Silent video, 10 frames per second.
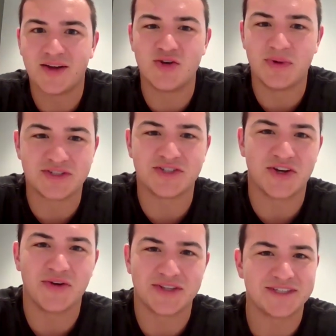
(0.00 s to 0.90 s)
2 months
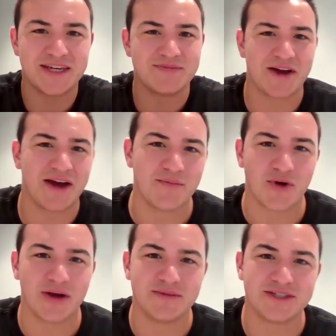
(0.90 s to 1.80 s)
ago at the same time,
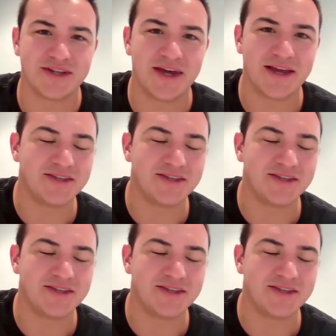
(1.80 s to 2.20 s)
where I'm just like,